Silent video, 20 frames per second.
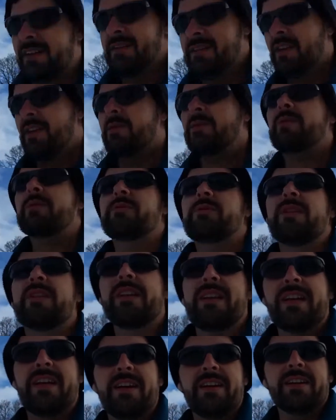There's no one
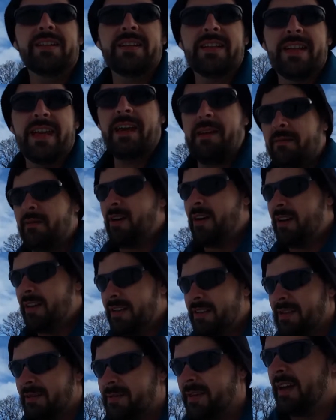really here at the campground
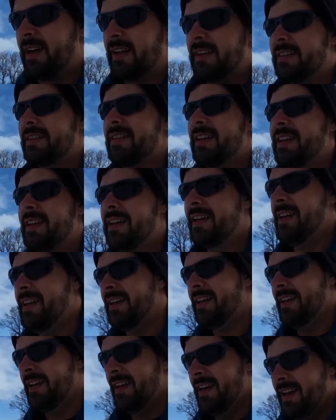except us
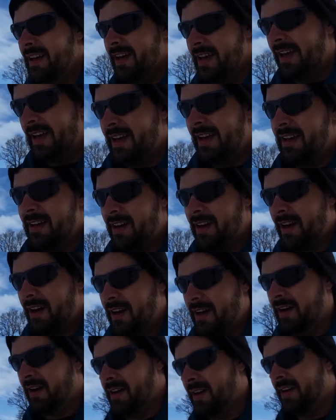and our